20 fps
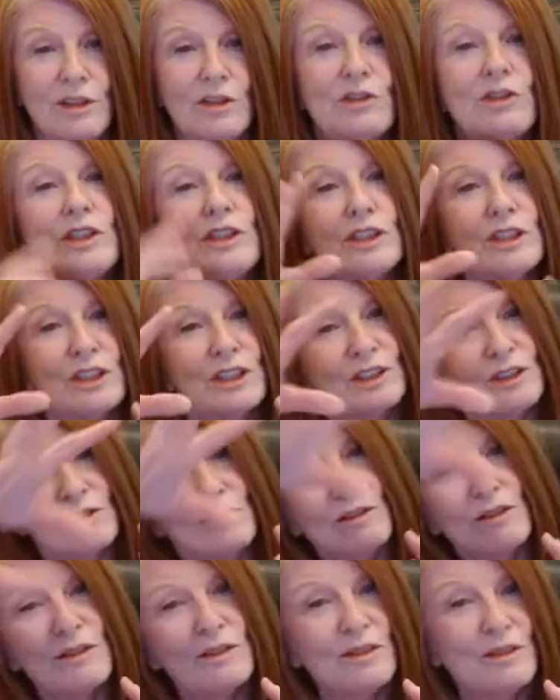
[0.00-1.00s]
You're just,
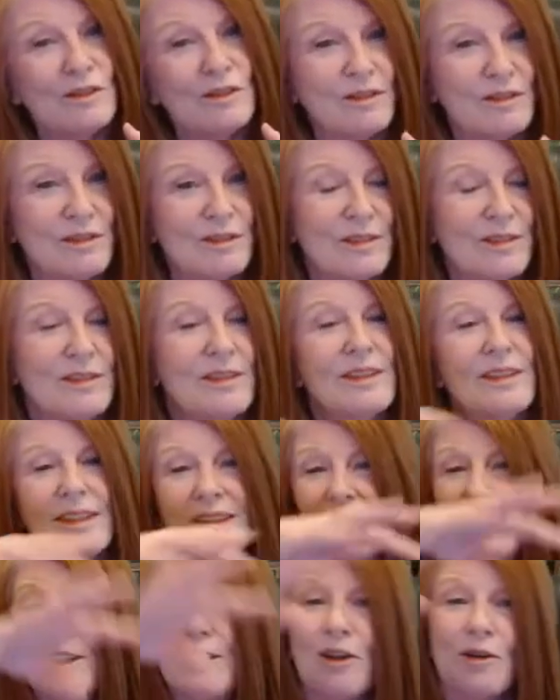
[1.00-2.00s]

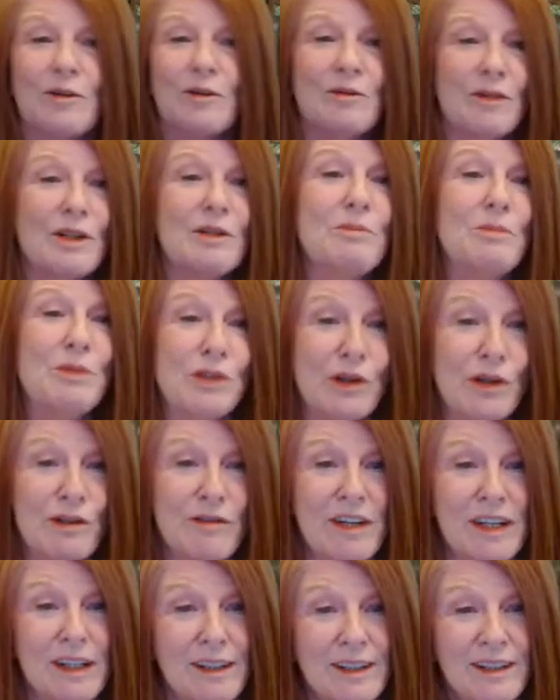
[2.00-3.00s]
you know,
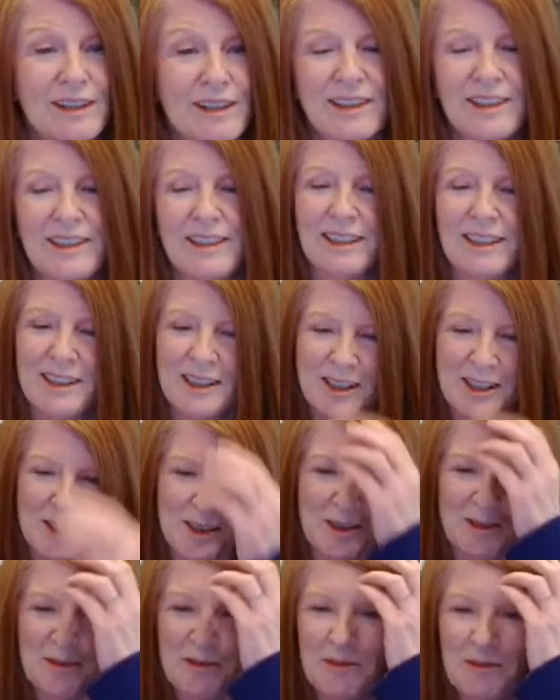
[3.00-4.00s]
observing.
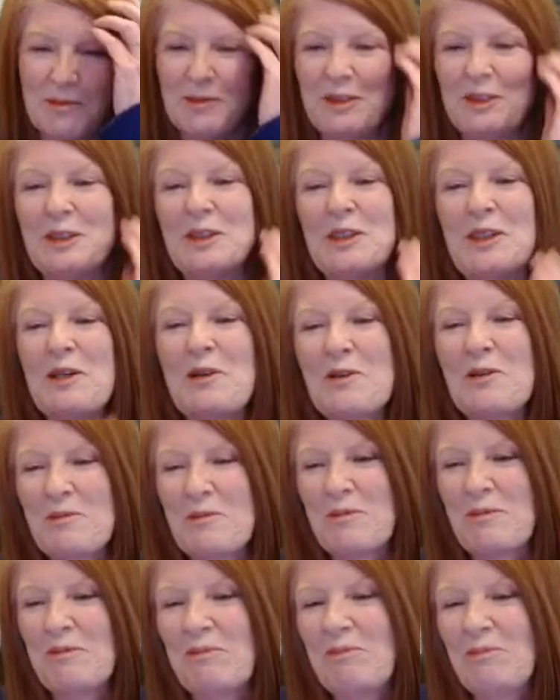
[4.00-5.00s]

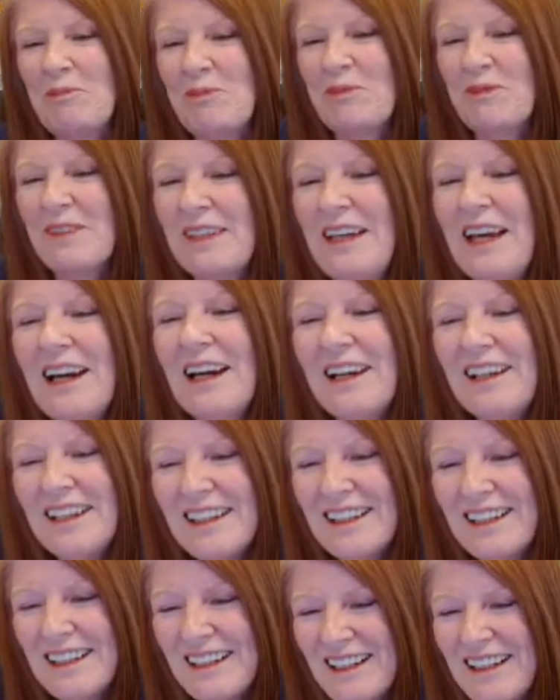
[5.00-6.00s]
So, yeah.
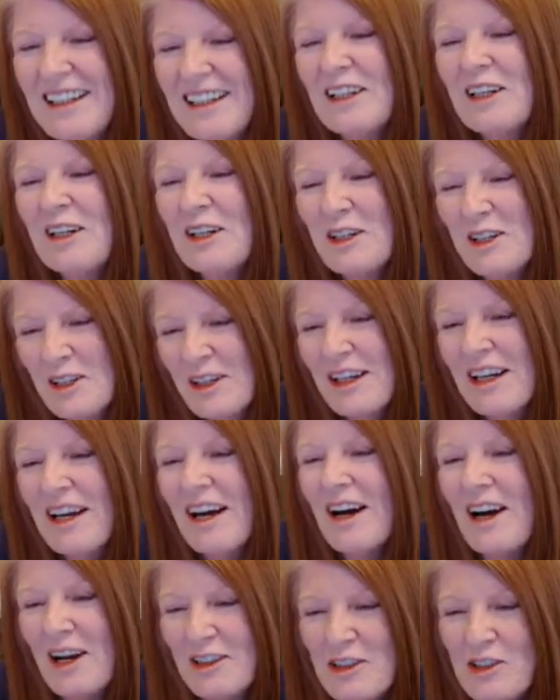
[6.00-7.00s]

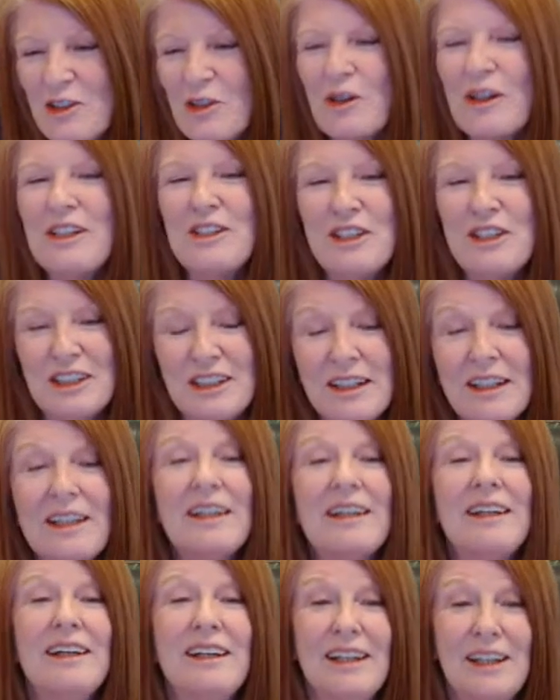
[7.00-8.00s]
George
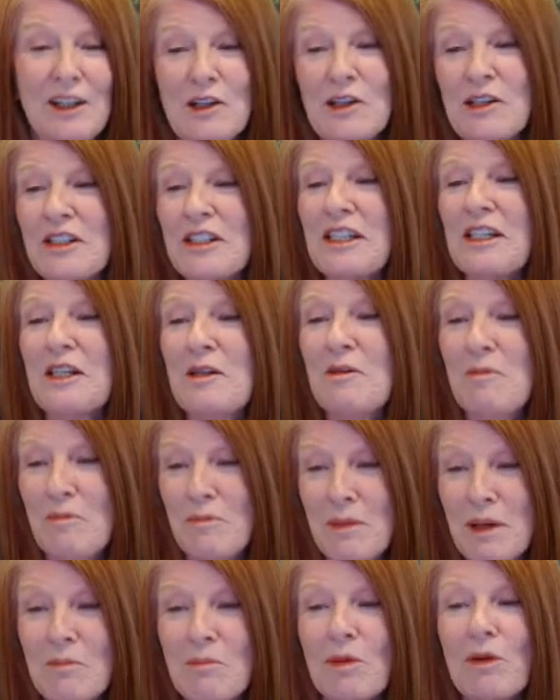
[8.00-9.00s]
Harrison,
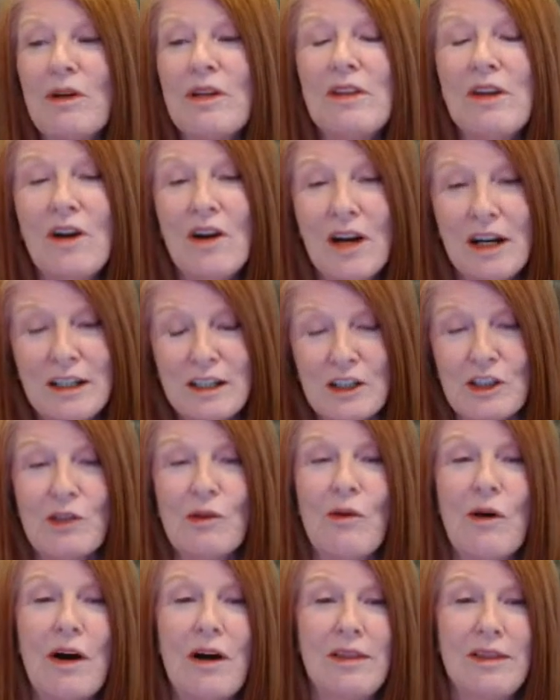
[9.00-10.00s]
member of the Heart
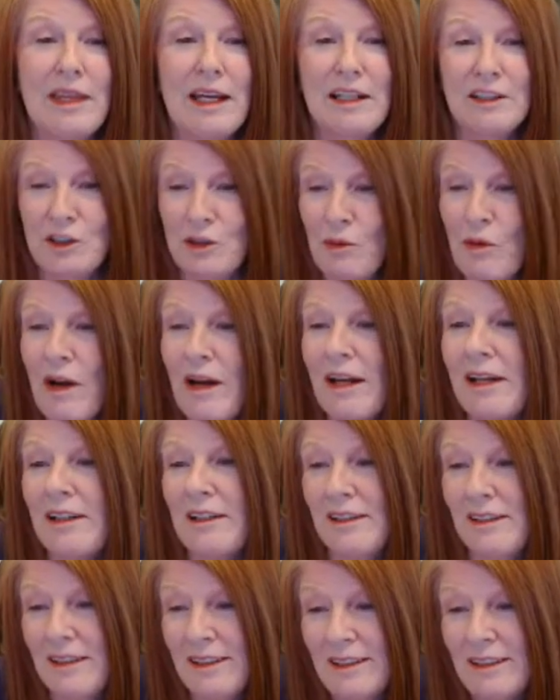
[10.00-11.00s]
Squad. That's right.
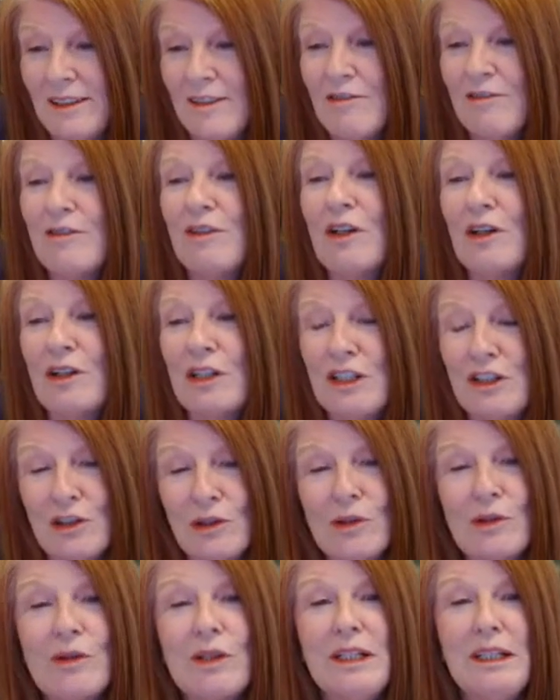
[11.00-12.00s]
Very
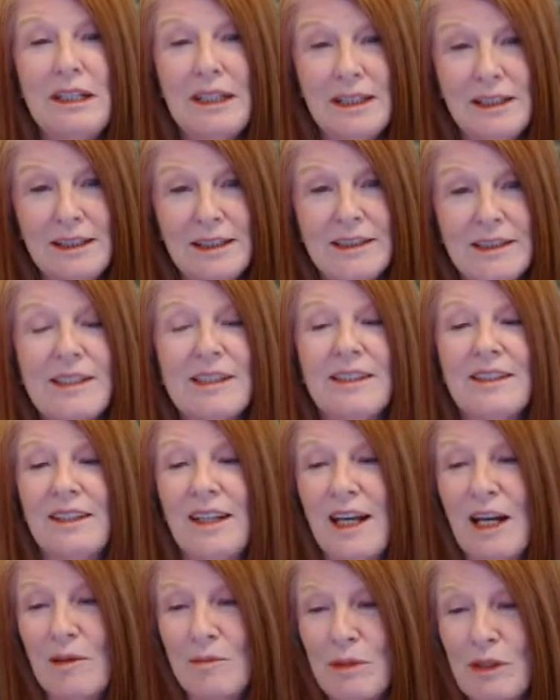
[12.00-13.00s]
true. He is
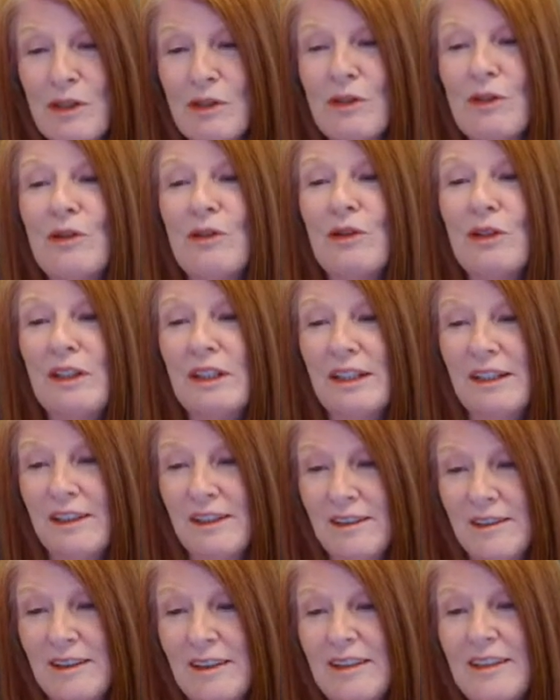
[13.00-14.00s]
absolutely
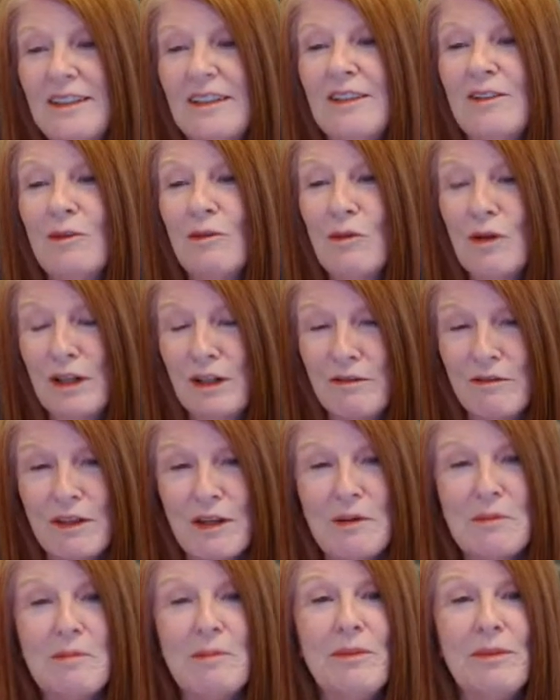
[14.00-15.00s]
one of
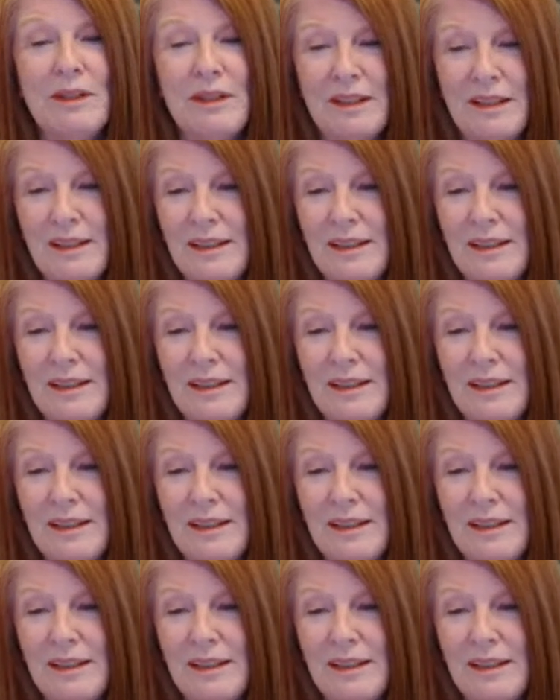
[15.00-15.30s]
them.